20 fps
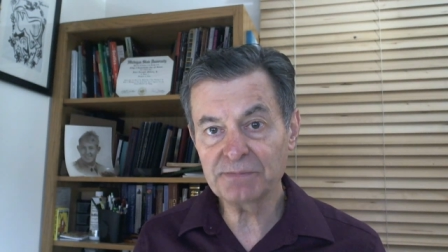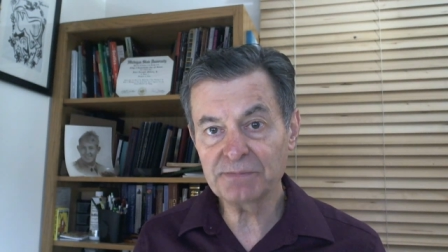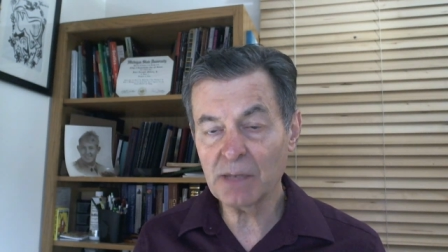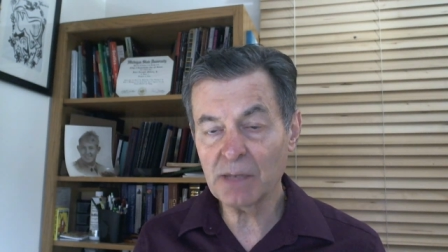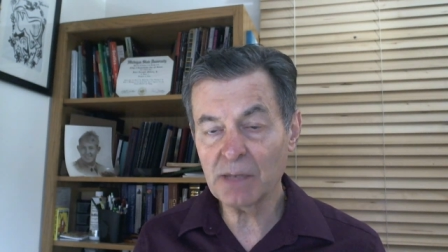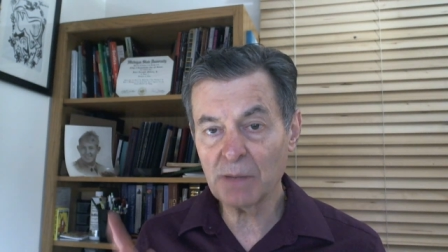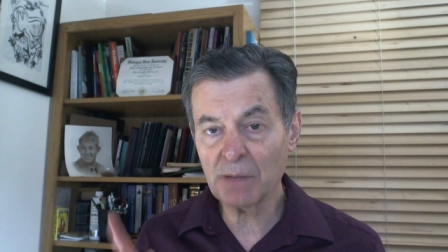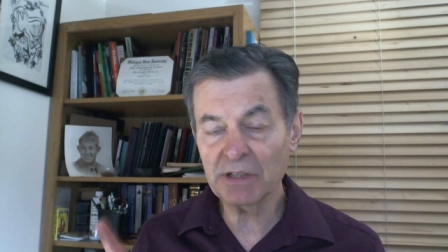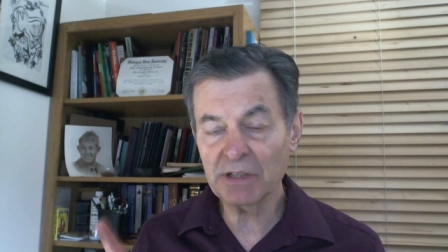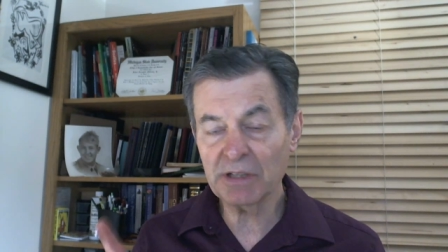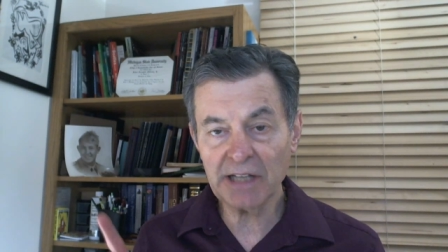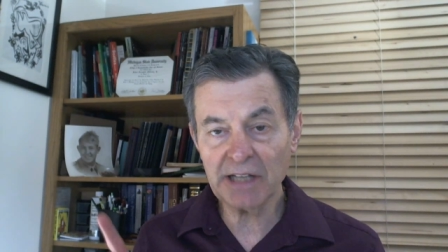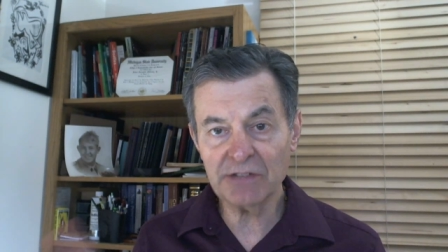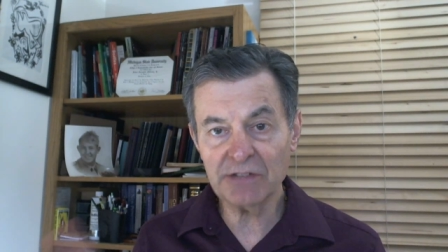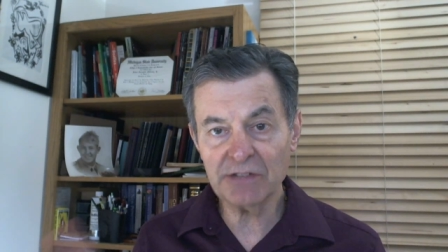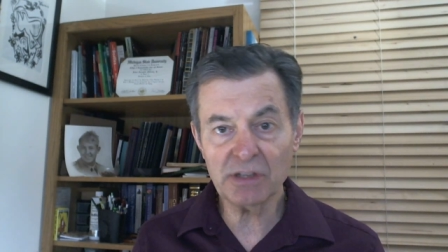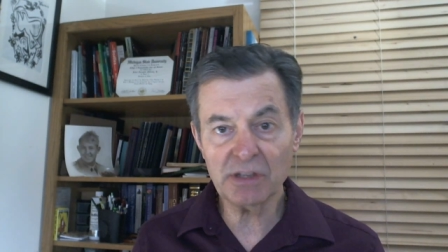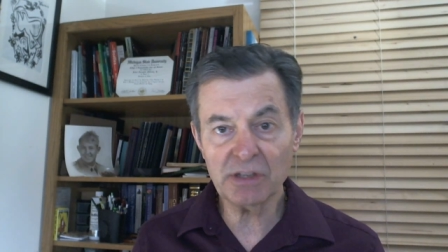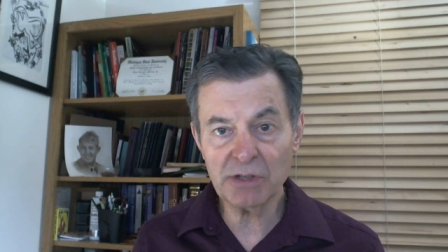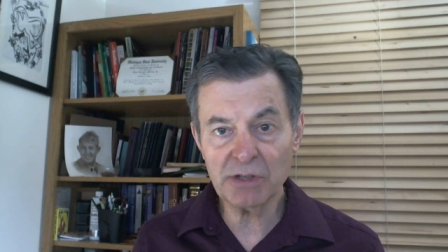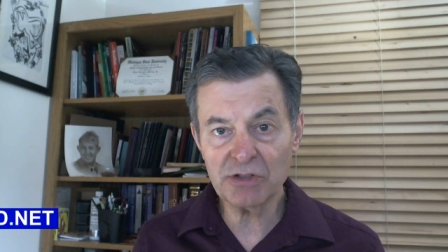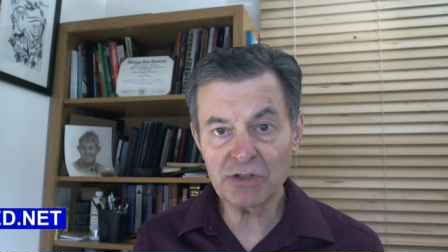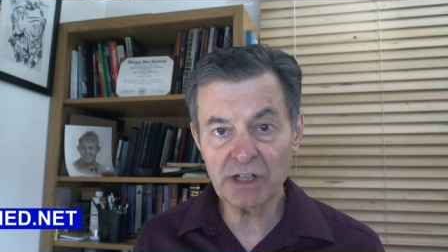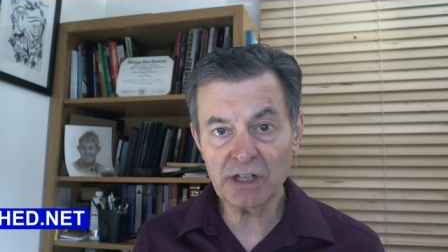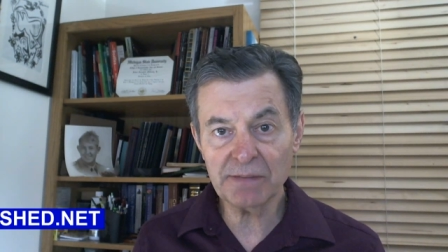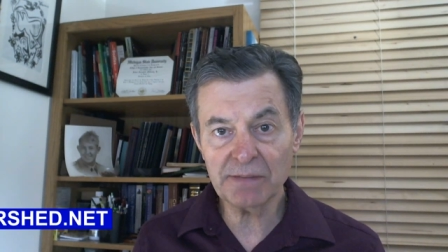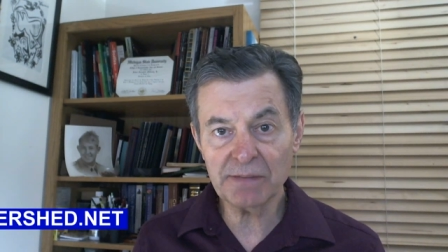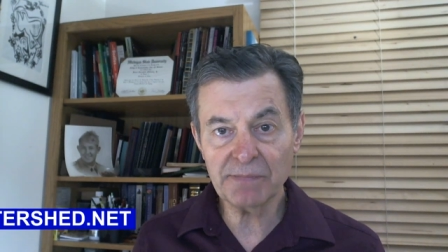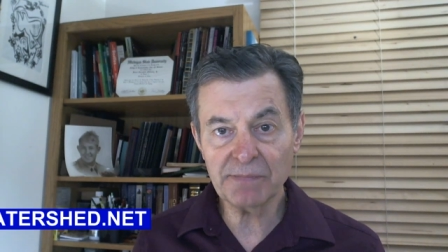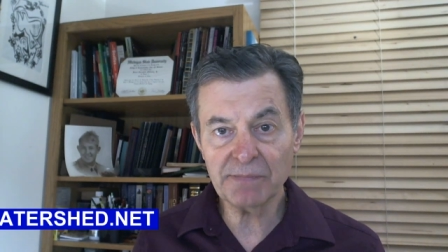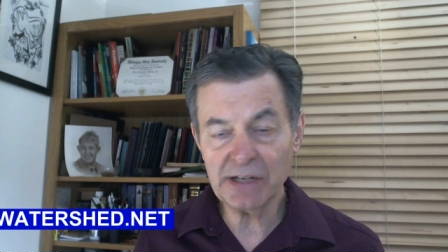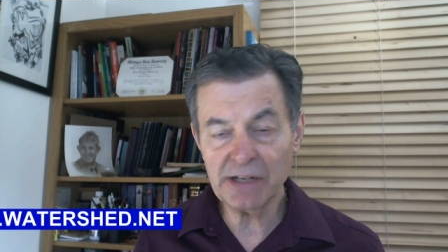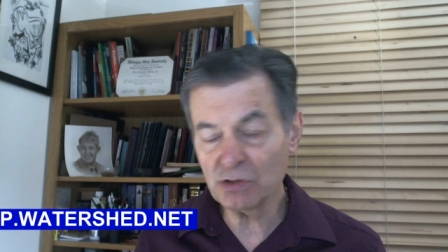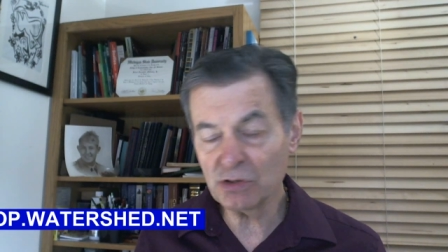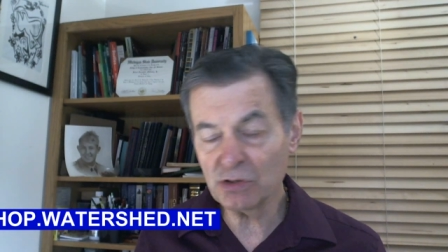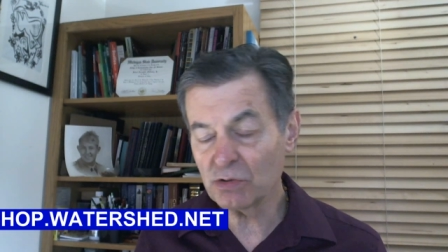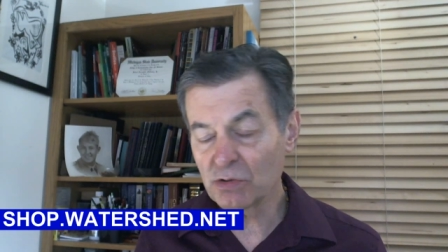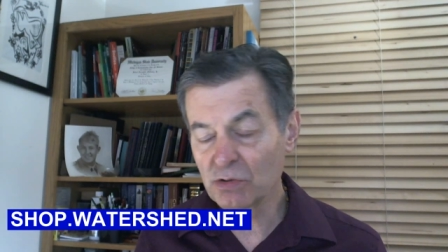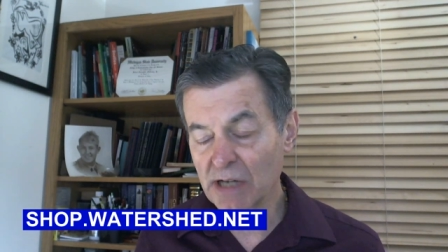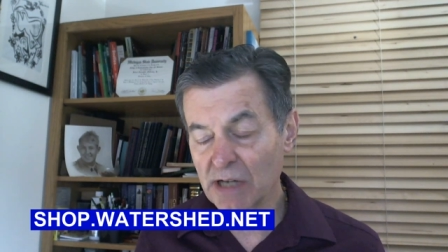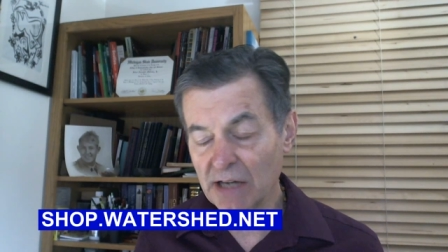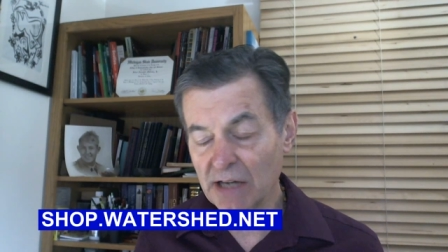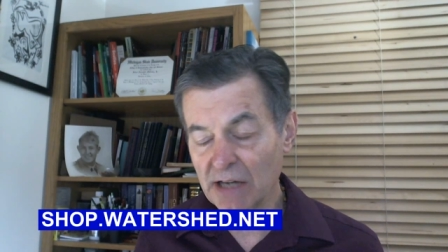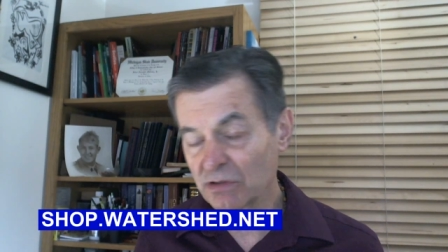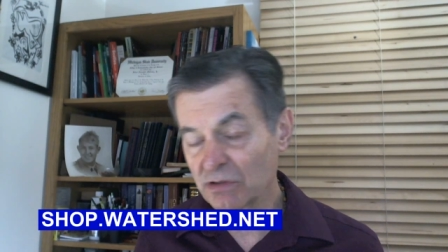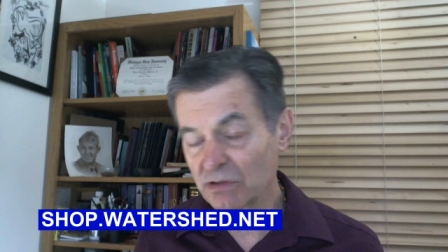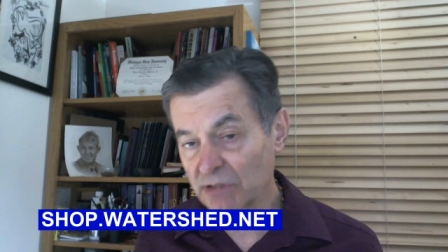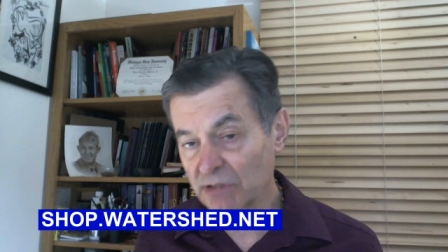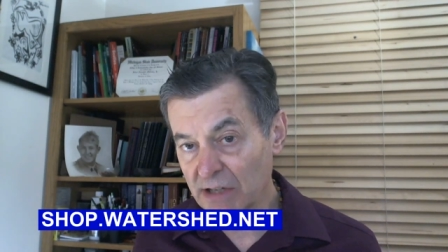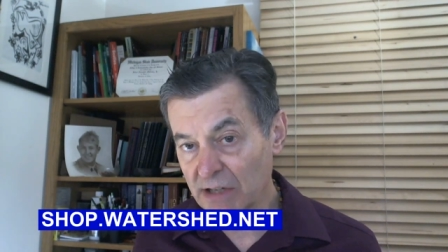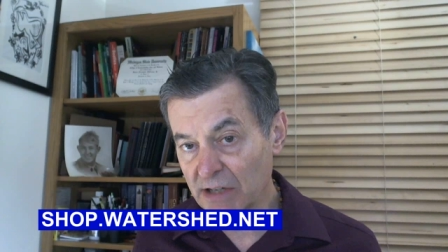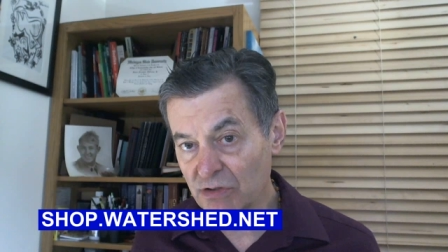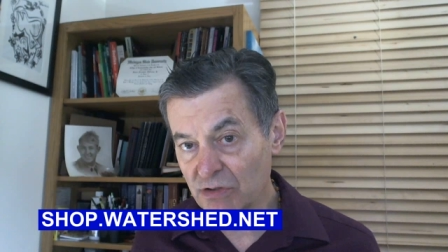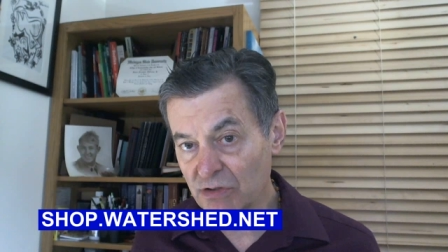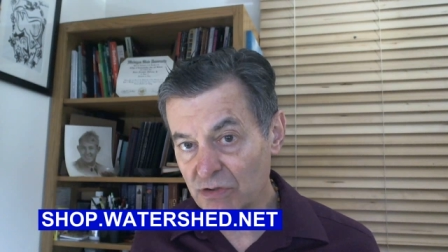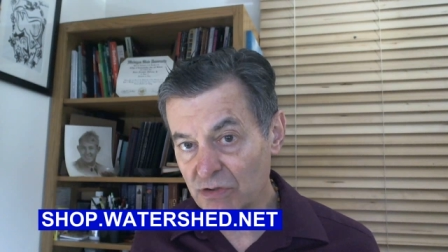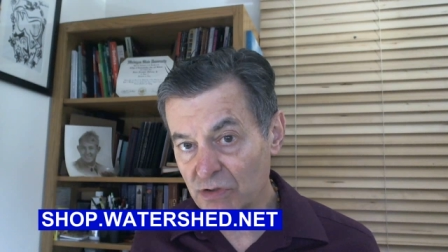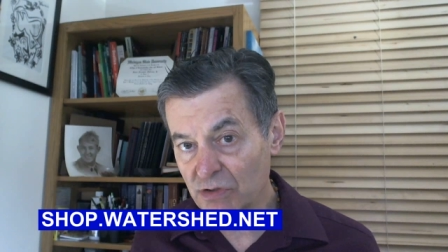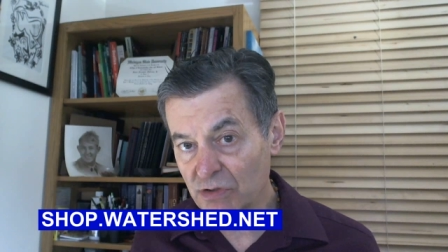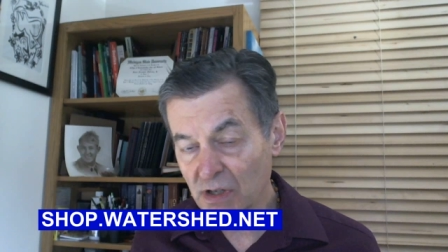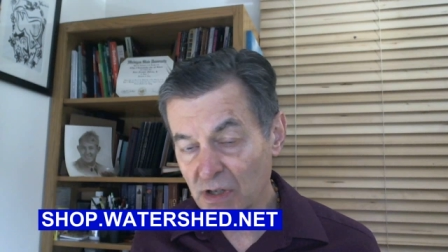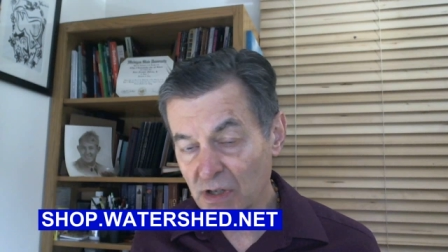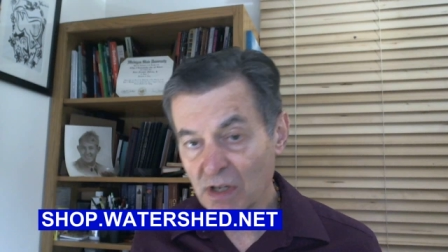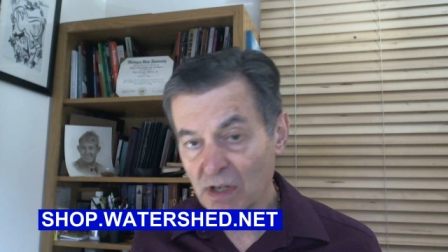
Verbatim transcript: I'm up in Lansing, Michigan. I do consultations.